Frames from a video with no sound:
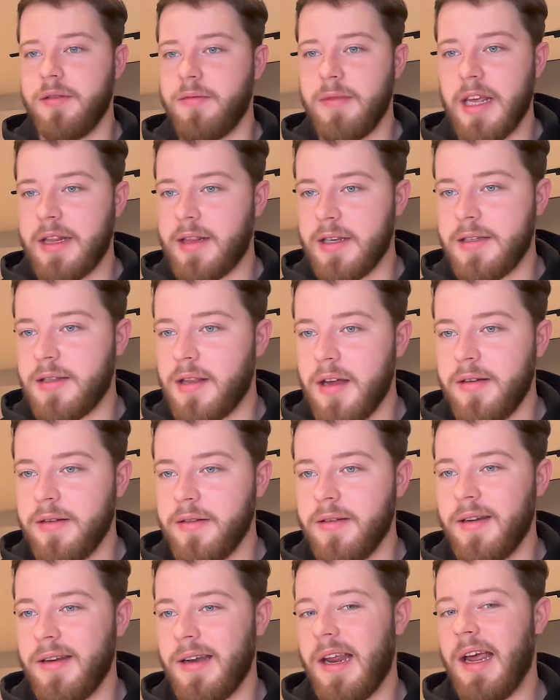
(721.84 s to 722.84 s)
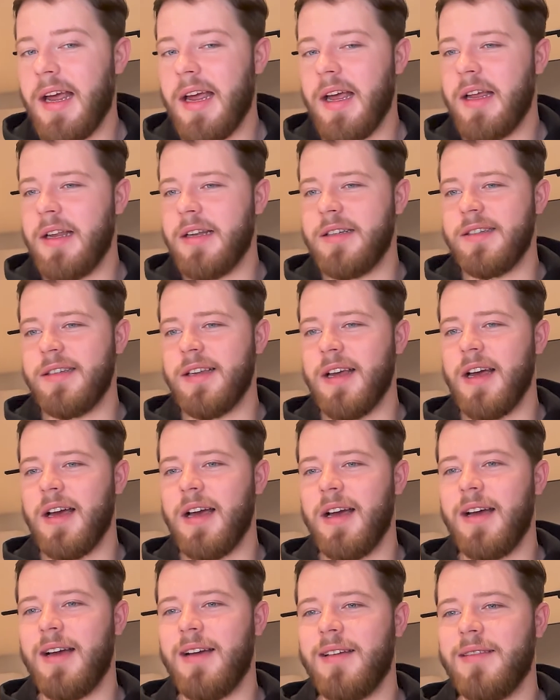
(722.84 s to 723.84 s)
get this done, and
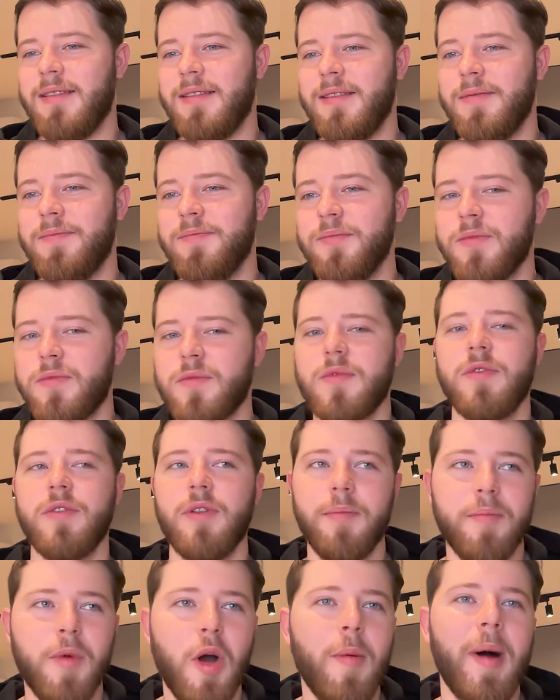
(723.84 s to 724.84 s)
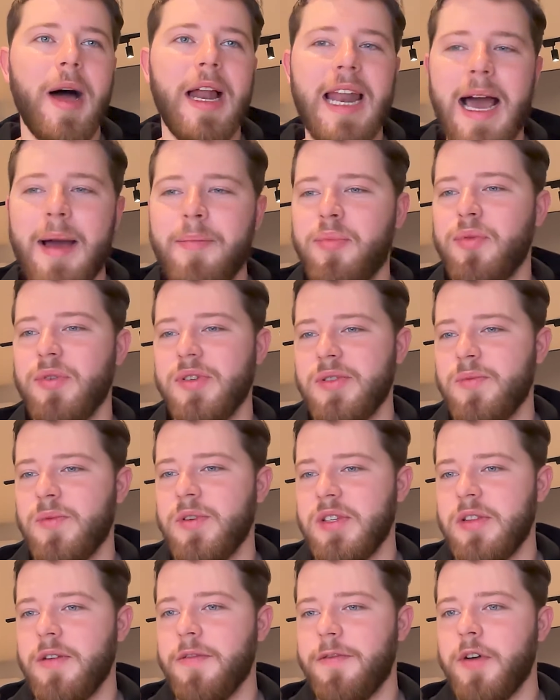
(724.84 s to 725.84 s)
the mobile app
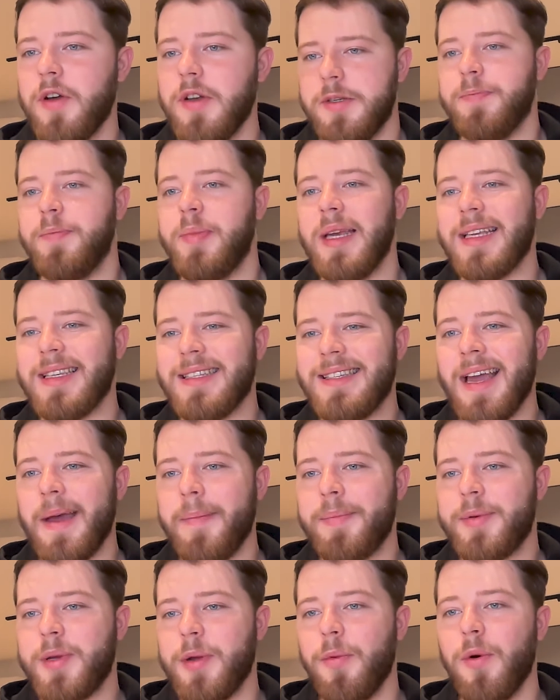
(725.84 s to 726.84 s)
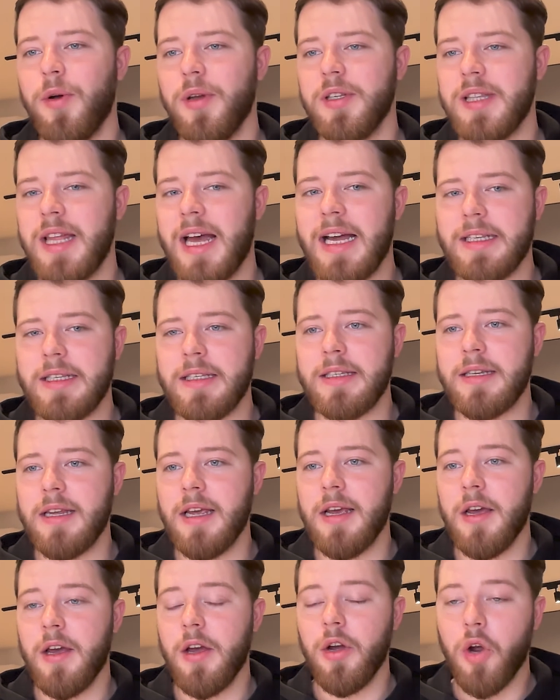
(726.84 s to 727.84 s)
was the first big step towards that
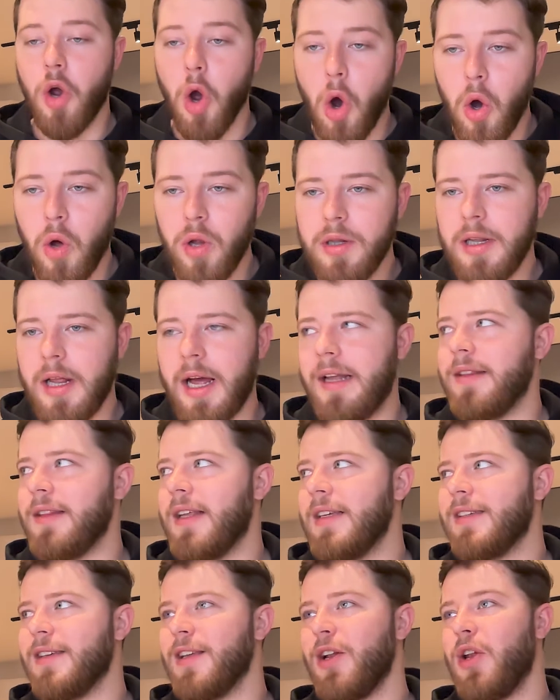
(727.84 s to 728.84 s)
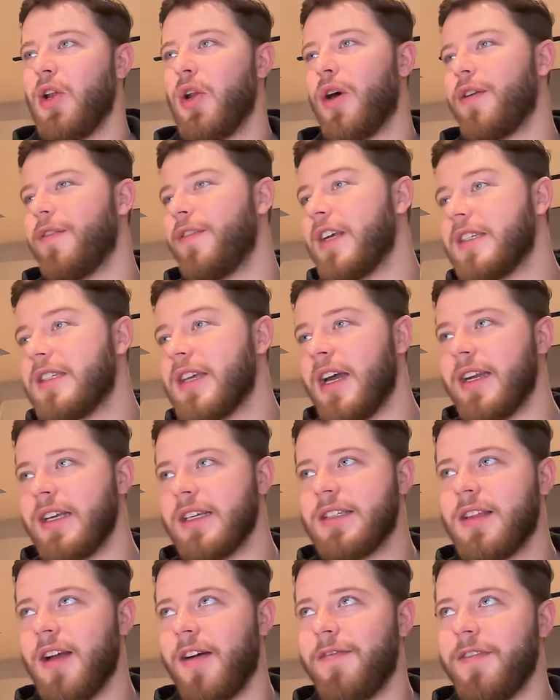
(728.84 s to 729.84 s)
goal. And there's a lot of exciting
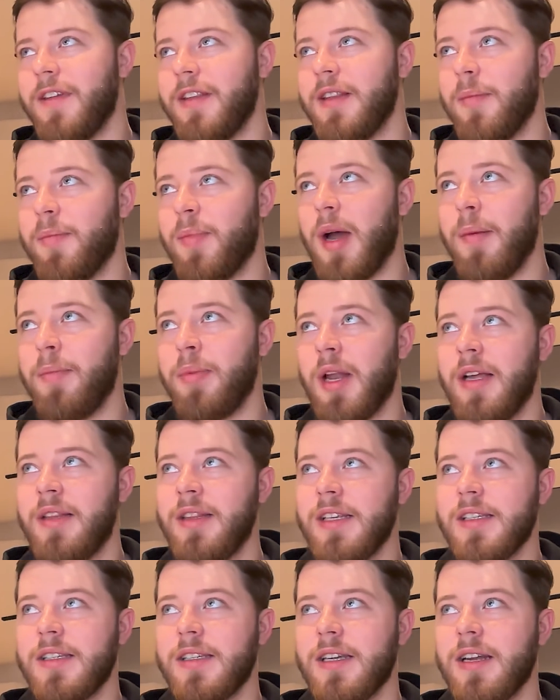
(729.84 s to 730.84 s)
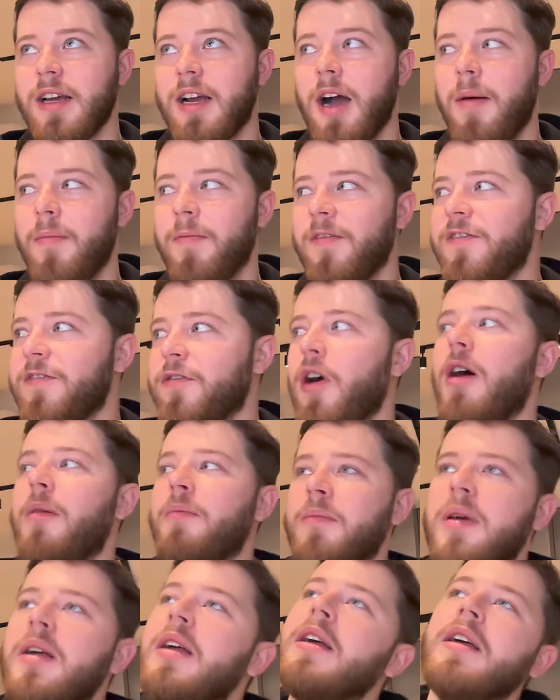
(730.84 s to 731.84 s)
stuff in the pipeline that's going to come
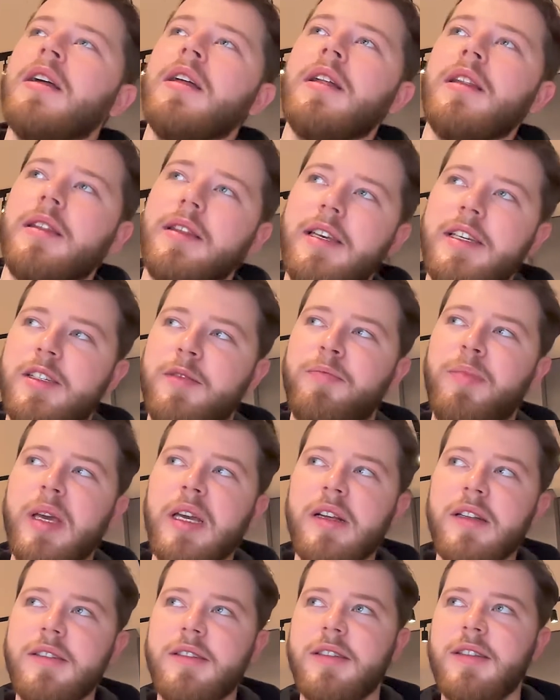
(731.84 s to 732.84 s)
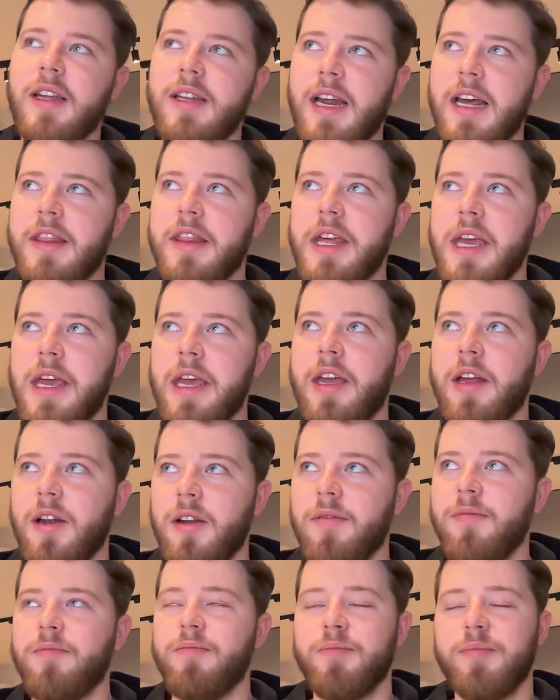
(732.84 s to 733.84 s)
from this build that I think
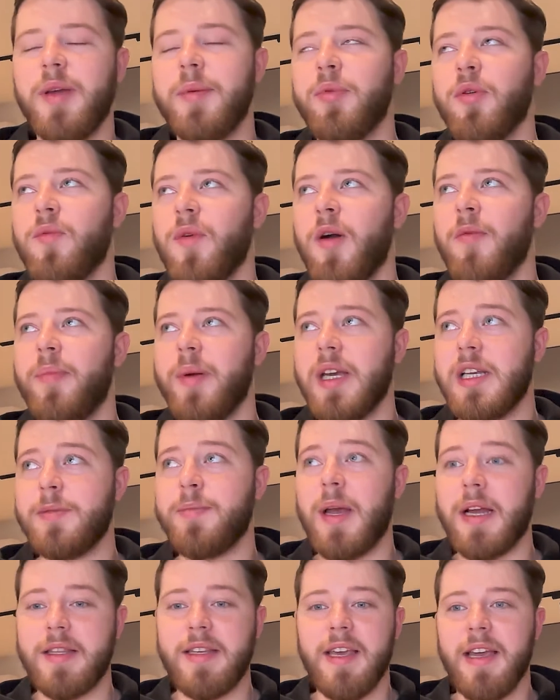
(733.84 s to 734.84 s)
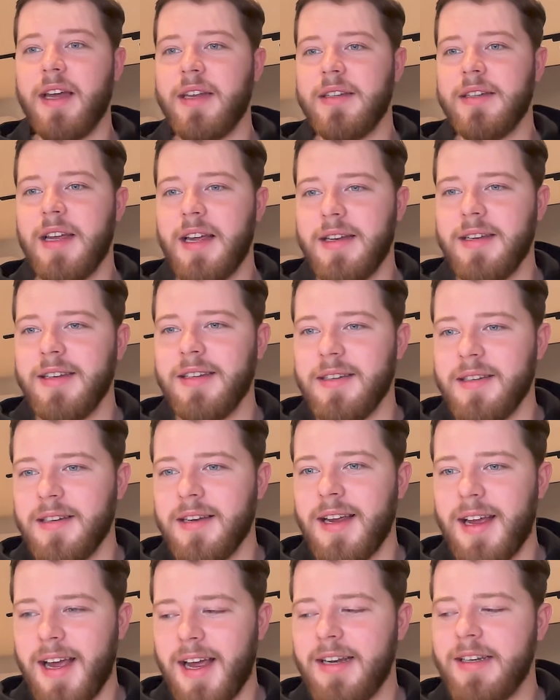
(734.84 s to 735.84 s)
people won't be expecting, and
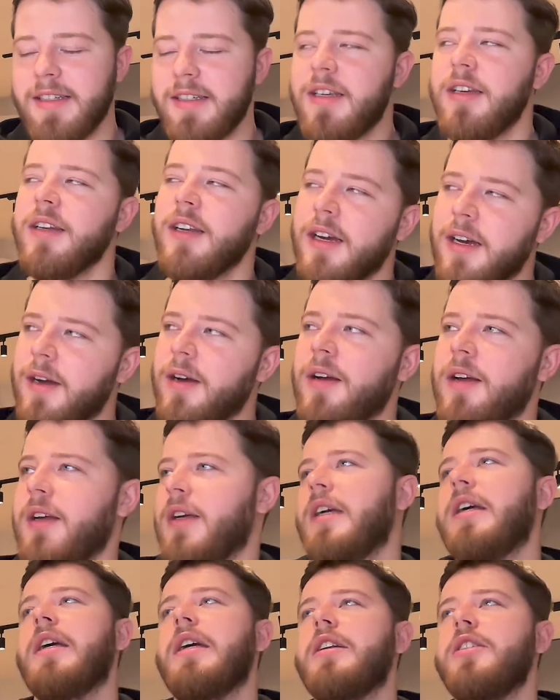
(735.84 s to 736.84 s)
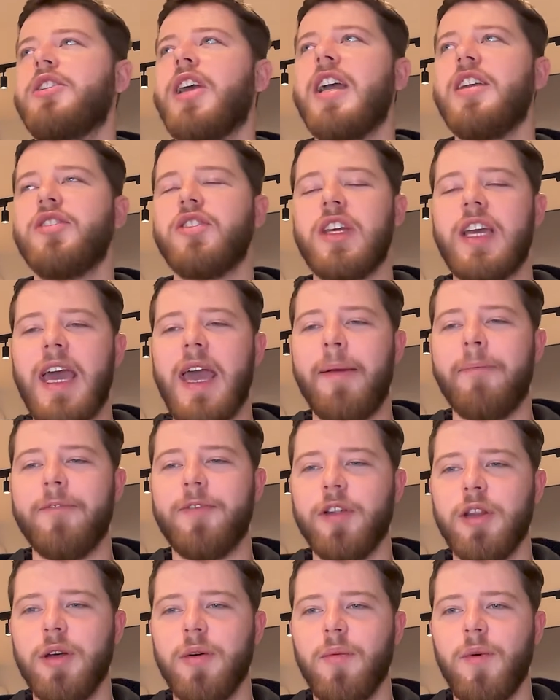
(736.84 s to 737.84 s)
is going to change the game
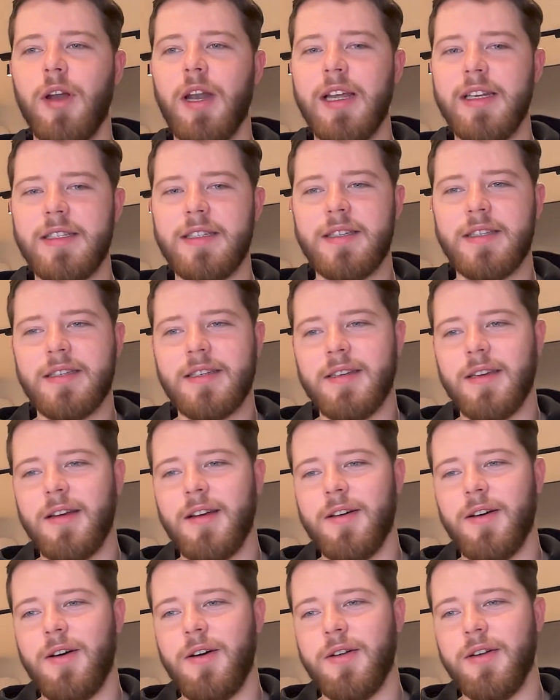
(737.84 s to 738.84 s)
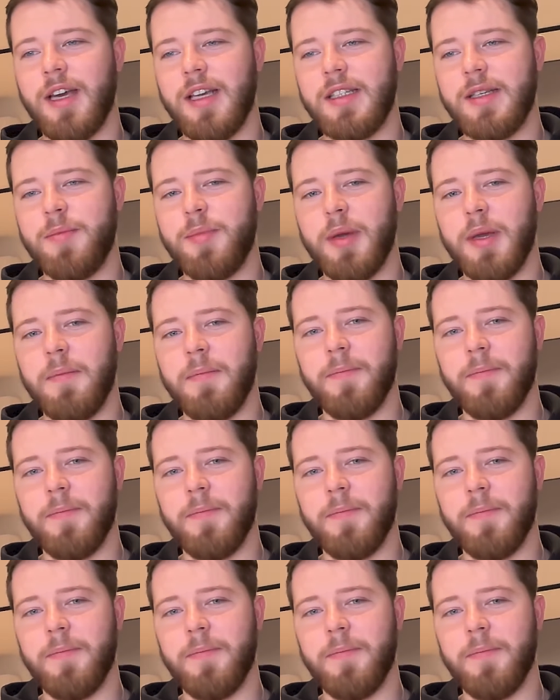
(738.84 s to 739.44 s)
for the wallets on ICP.